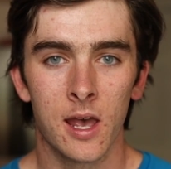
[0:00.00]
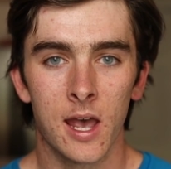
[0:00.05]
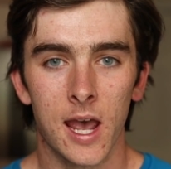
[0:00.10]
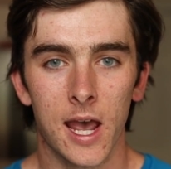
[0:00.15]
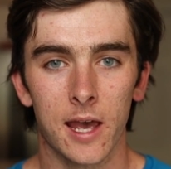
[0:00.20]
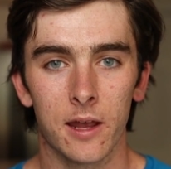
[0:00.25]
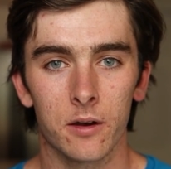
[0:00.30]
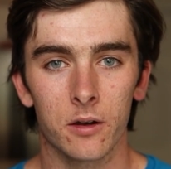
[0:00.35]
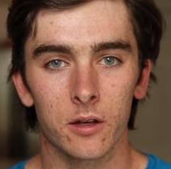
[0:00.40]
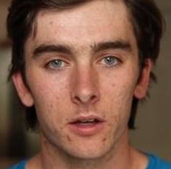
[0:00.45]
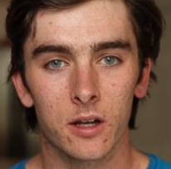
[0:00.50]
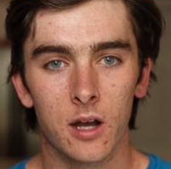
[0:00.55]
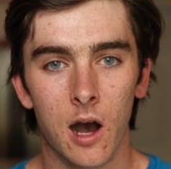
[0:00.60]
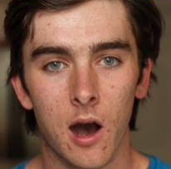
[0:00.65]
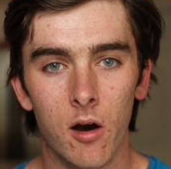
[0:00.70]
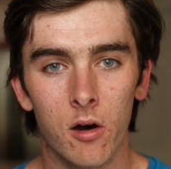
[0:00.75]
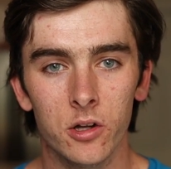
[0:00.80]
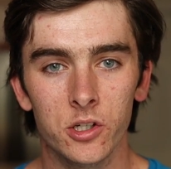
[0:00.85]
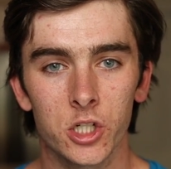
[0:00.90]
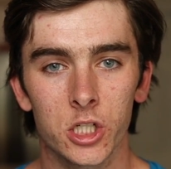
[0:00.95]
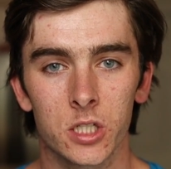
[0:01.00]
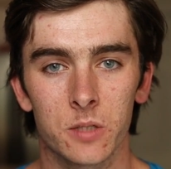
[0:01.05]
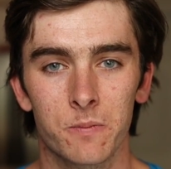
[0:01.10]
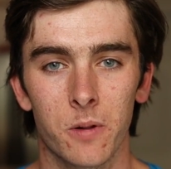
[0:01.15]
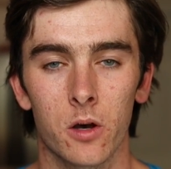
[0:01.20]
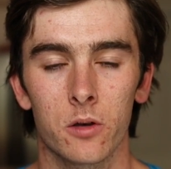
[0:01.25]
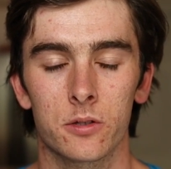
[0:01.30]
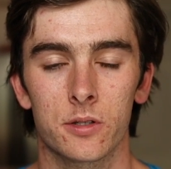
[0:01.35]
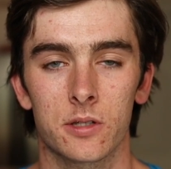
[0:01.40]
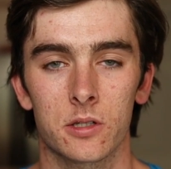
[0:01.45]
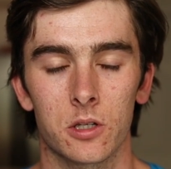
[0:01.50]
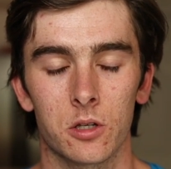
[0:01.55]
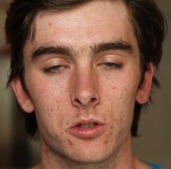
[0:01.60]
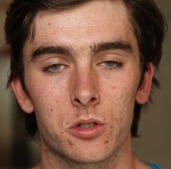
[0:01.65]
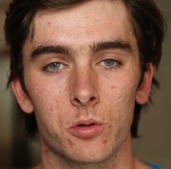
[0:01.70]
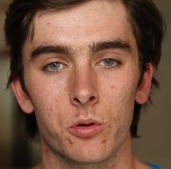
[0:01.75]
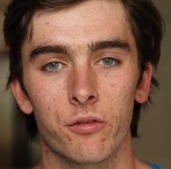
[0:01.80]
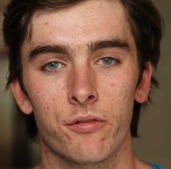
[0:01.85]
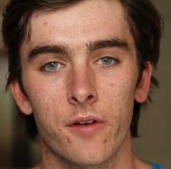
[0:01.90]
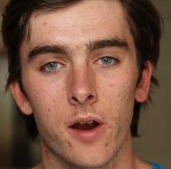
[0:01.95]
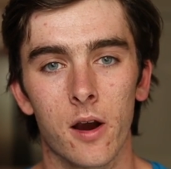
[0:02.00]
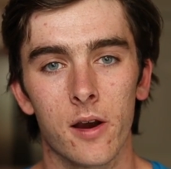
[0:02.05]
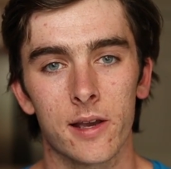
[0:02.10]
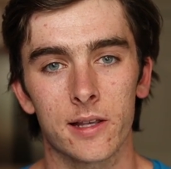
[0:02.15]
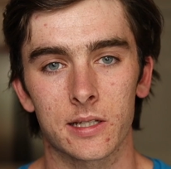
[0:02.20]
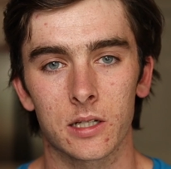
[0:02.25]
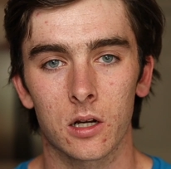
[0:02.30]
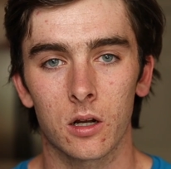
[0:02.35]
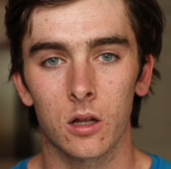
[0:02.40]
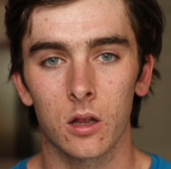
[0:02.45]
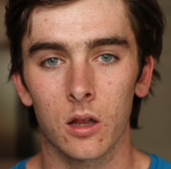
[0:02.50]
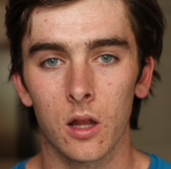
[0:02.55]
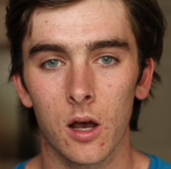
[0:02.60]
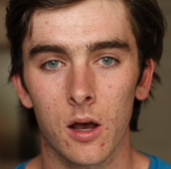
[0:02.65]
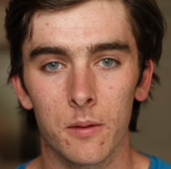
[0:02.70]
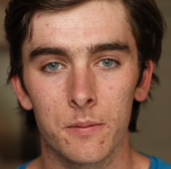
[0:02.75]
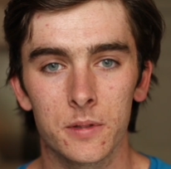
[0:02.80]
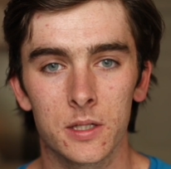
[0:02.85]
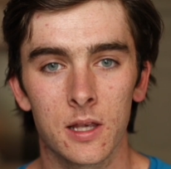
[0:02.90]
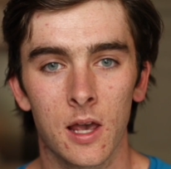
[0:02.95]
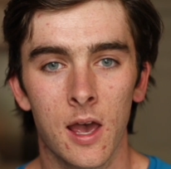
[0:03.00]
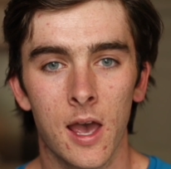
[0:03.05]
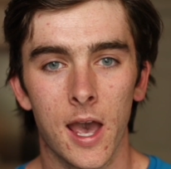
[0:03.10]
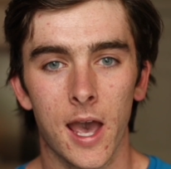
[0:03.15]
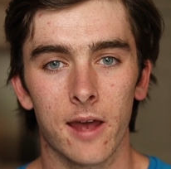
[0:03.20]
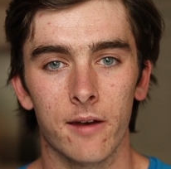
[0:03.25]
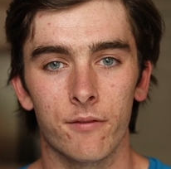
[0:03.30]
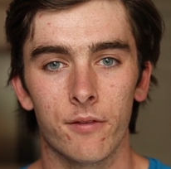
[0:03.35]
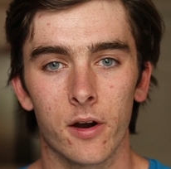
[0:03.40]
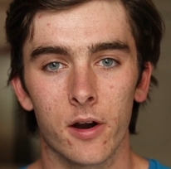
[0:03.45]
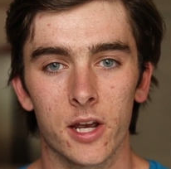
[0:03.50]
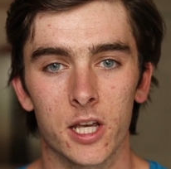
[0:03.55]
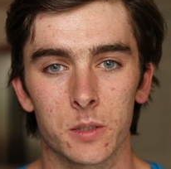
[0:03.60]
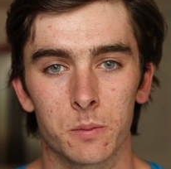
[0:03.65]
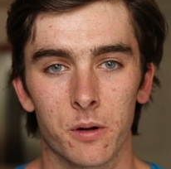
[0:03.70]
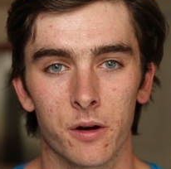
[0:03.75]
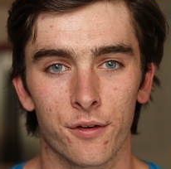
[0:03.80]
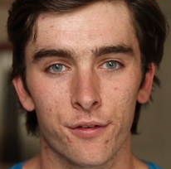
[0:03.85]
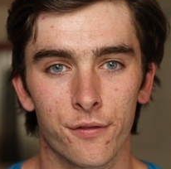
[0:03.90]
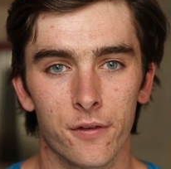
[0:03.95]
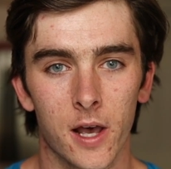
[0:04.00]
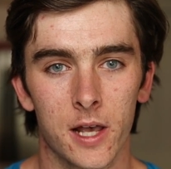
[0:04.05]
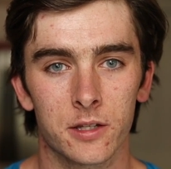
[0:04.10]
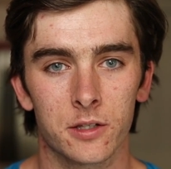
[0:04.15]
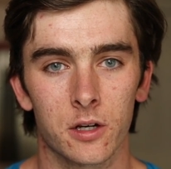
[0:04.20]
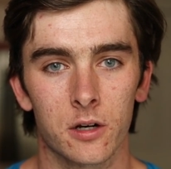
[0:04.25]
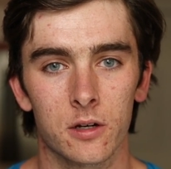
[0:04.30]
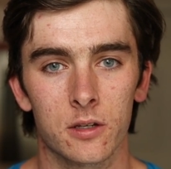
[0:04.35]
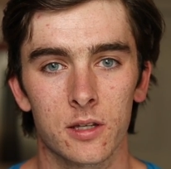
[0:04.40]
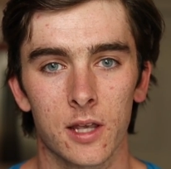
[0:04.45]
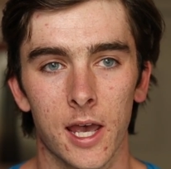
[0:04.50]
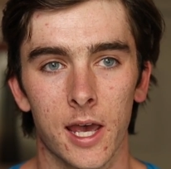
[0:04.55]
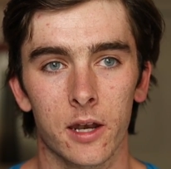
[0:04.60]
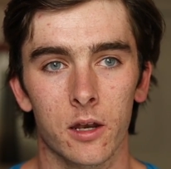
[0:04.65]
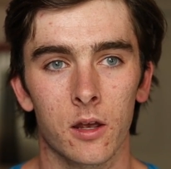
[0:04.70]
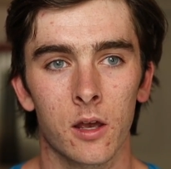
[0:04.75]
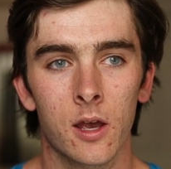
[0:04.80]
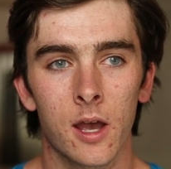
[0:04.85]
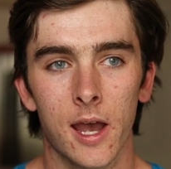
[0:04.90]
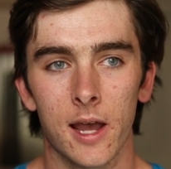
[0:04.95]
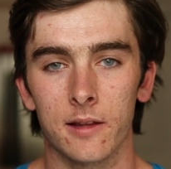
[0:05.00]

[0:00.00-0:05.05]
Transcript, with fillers: And college exposes you to various clubs and various professors and,